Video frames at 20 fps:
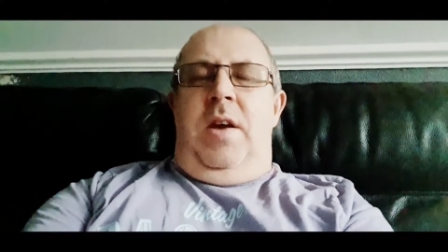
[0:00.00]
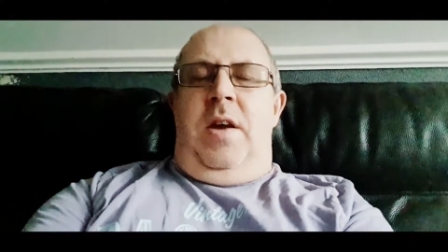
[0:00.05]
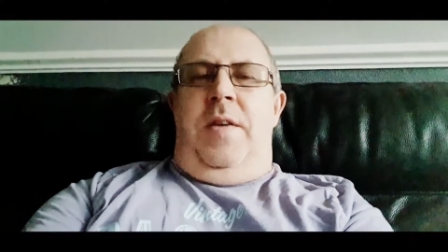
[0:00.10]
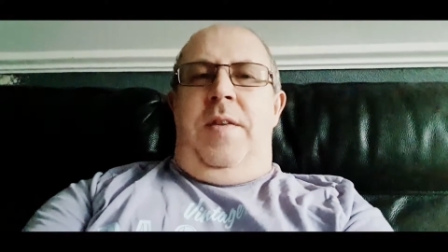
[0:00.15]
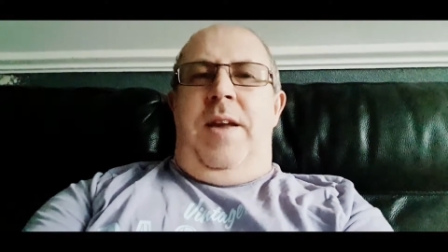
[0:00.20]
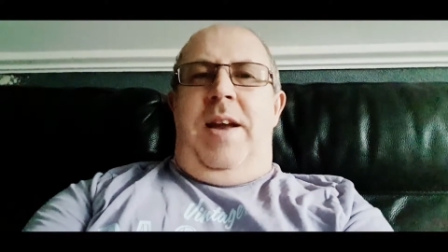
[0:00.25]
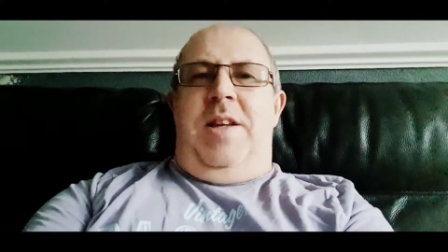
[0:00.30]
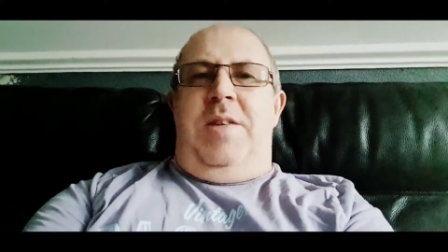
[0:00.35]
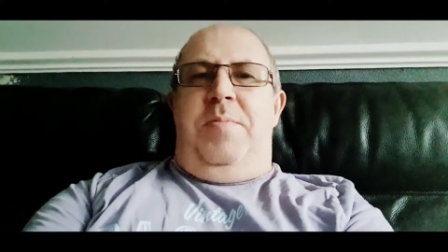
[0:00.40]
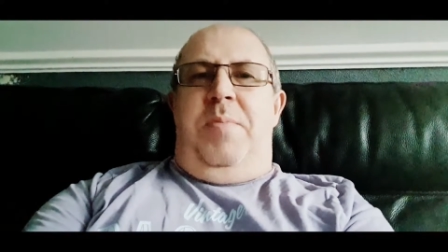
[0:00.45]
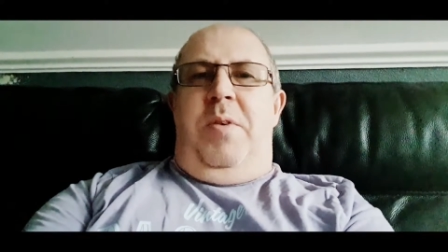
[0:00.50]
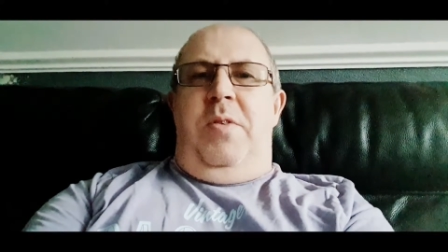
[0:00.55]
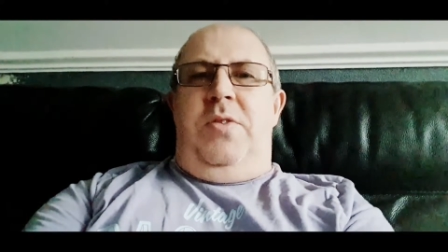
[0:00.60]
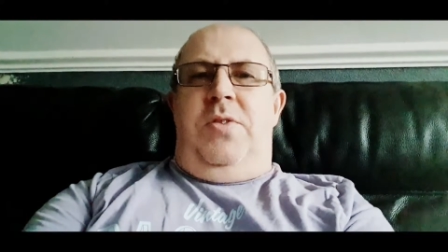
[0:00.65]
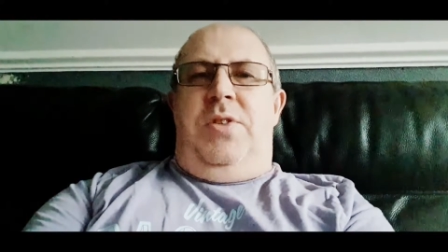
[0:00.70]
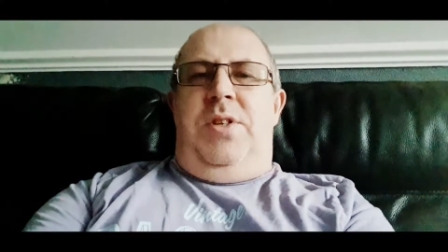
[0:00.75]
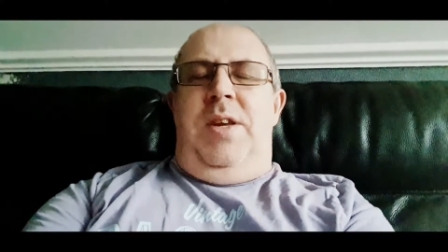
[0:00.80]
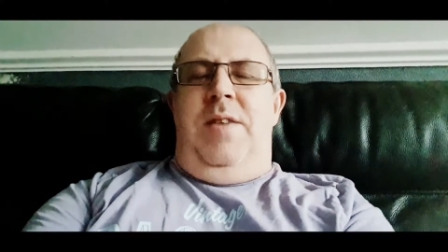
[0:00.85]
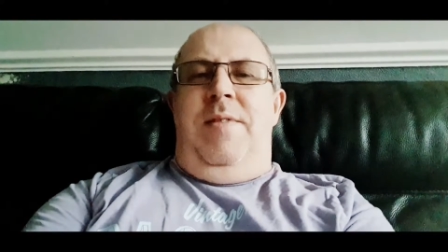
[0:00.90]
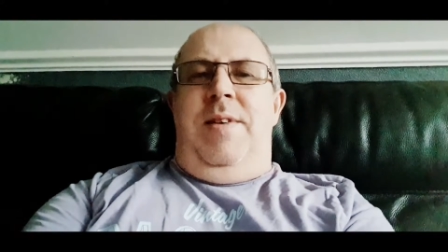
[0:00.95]
and the
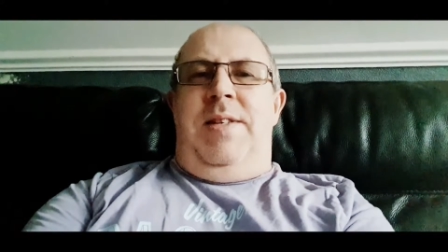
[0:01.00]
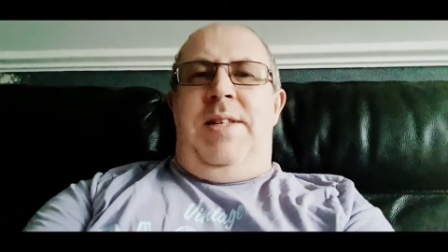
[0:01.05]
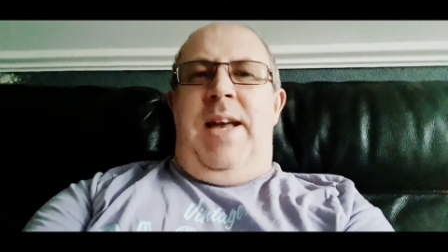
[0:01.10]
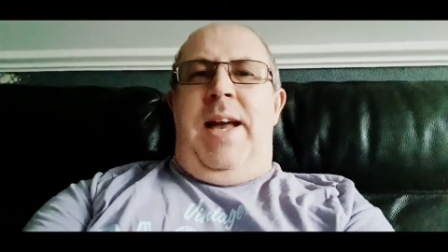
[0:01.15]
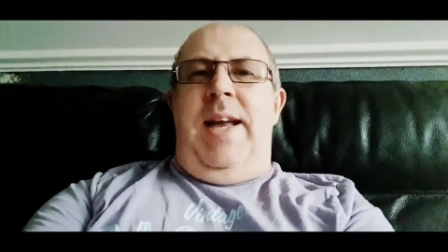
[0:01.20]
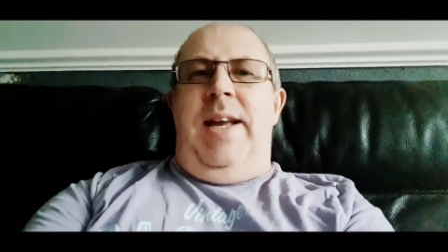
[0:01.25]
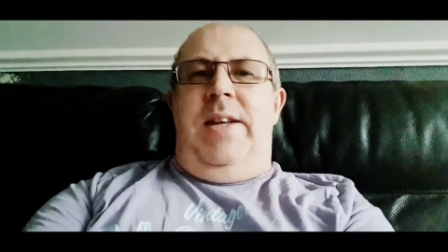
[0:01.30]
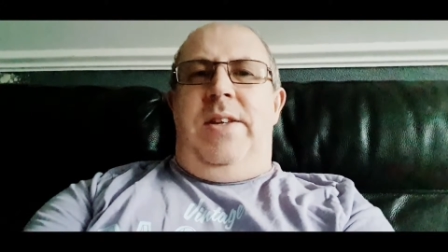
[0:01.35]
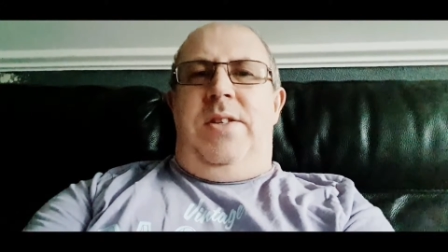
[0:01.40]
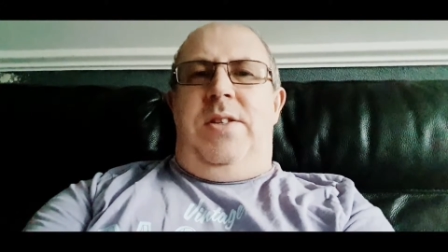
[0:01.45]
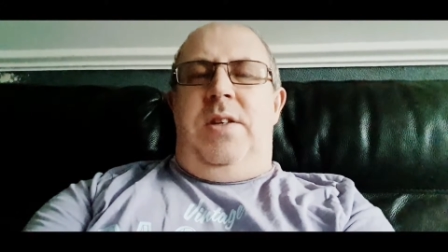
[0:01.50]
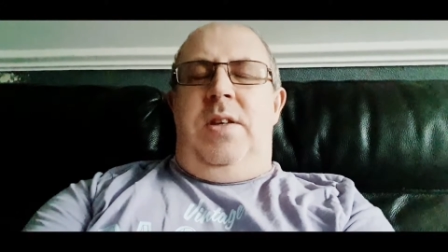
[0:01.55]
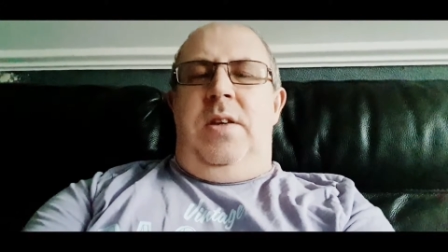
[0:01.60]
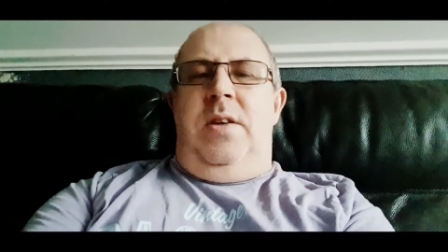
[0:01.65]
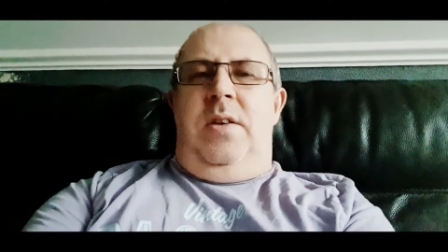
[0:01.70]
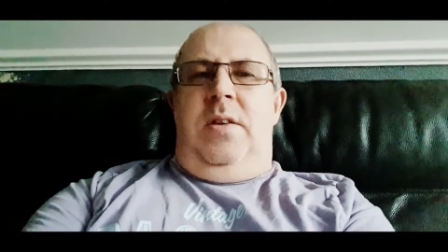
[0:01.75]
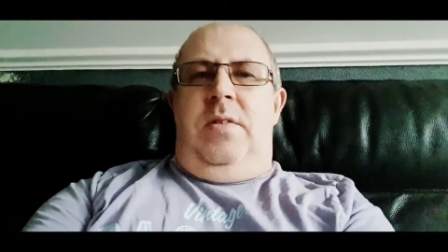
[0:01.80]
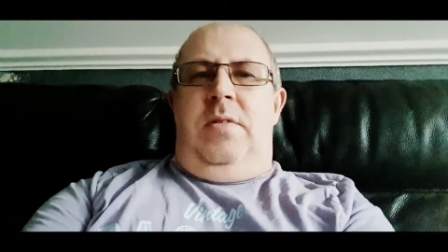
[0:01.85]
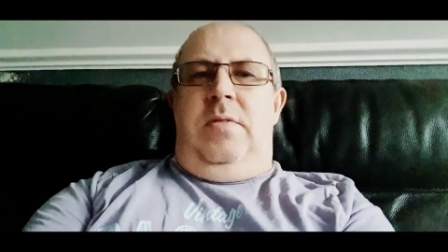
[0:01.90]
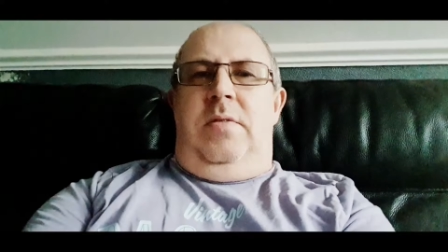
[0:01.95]
Xbox Series X,
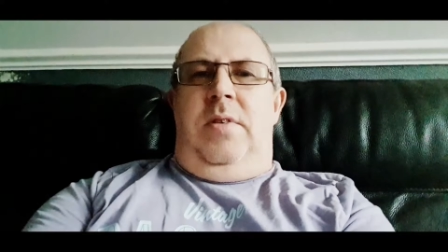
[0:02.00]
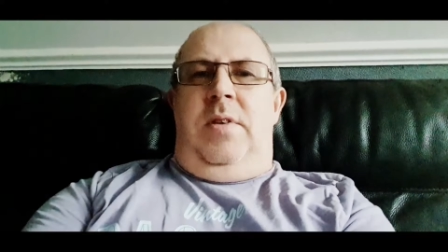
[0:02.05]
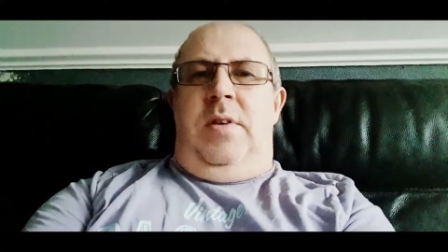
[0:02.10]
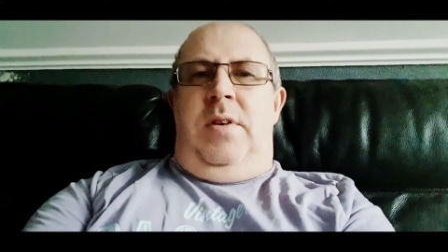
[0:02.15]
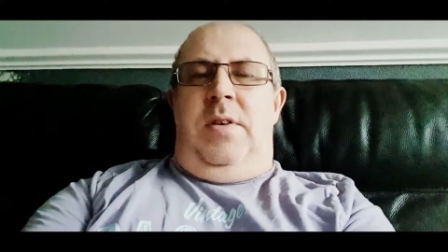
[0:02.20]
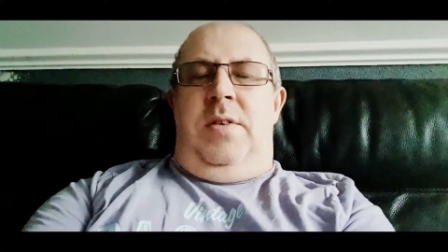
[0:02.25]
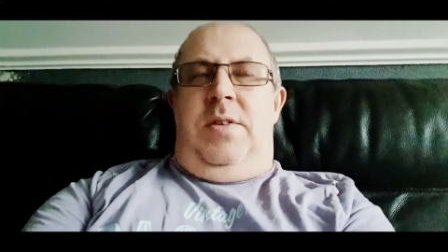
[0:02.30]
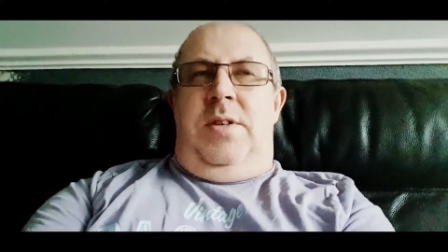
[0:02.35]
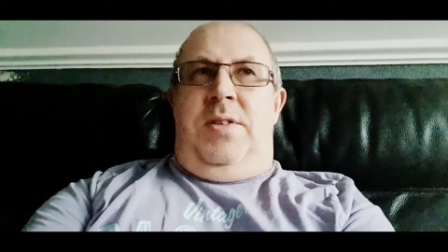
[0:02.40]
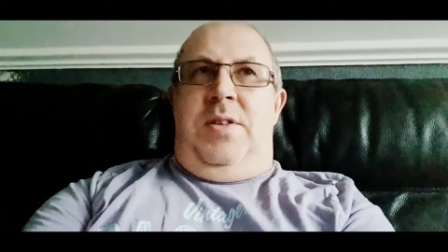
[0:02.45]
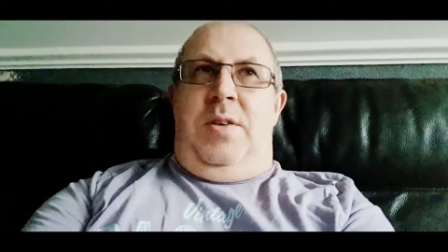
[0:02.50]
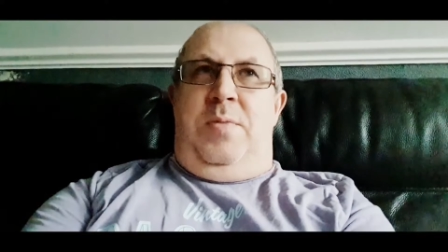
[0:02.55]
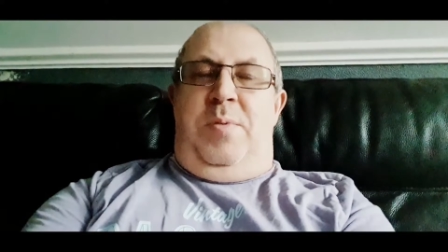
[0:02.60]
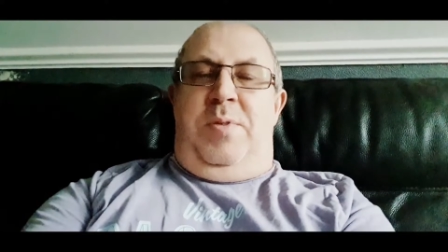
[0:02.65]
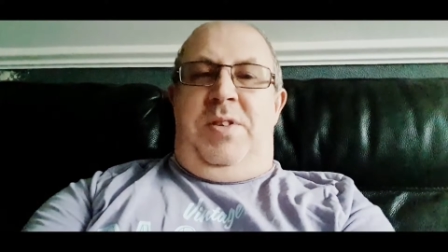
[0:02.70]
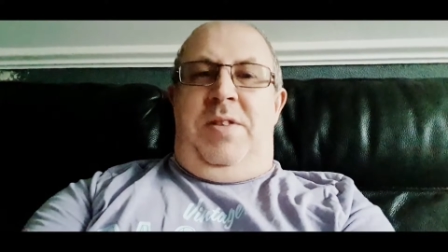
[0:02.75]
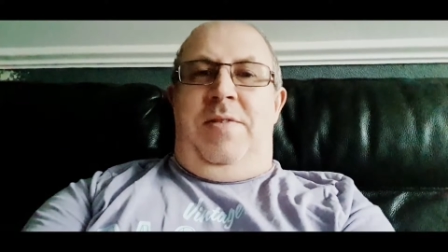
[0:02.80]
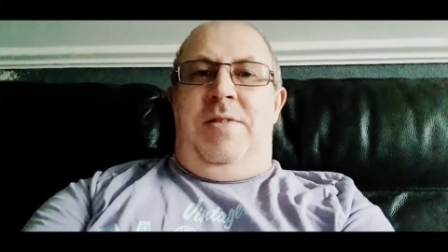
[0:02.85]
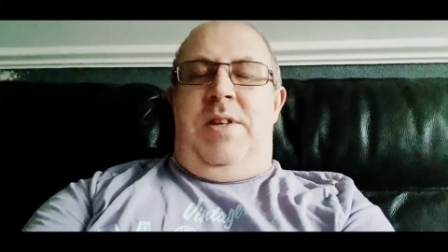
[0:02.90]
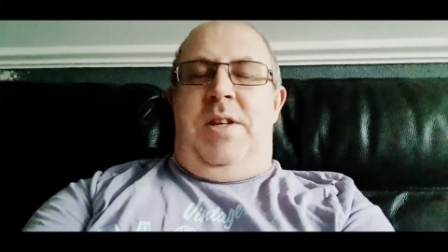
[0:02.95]
and the
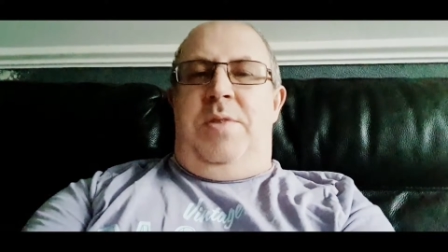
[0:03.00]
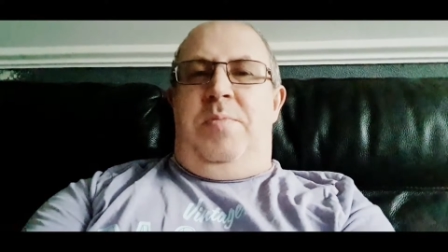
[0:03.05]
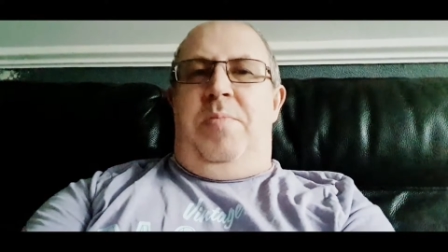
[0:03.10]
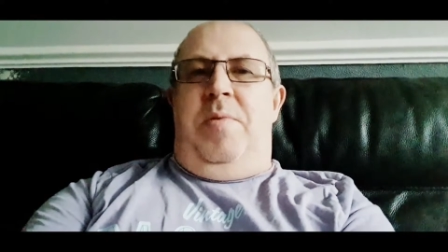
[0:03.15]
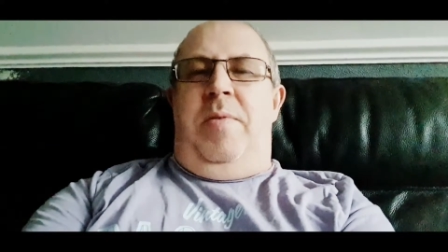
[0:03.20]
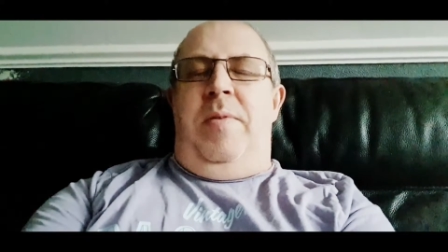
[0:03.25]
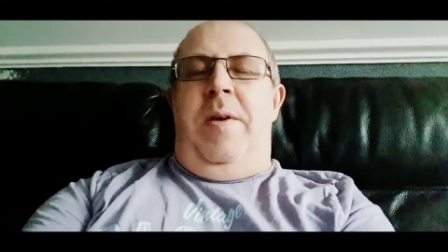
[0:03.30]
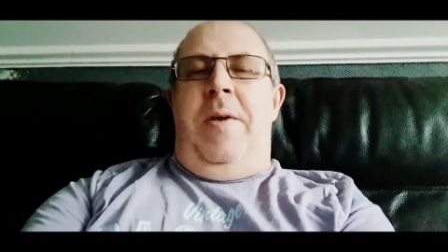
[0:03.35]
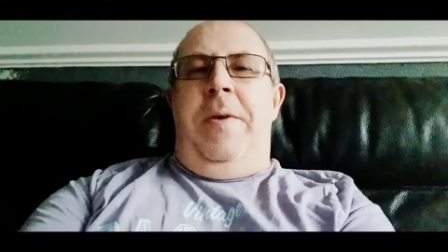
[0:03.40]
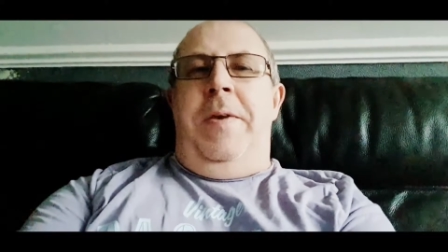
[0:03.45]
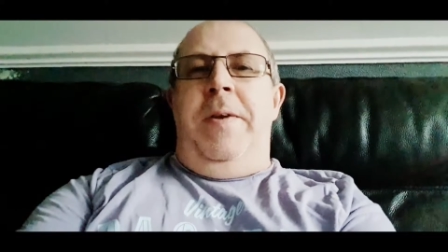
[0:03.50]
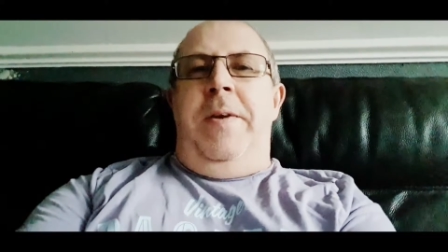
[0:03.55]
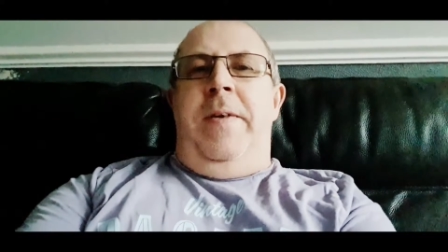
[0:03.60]
Xbox Series S power,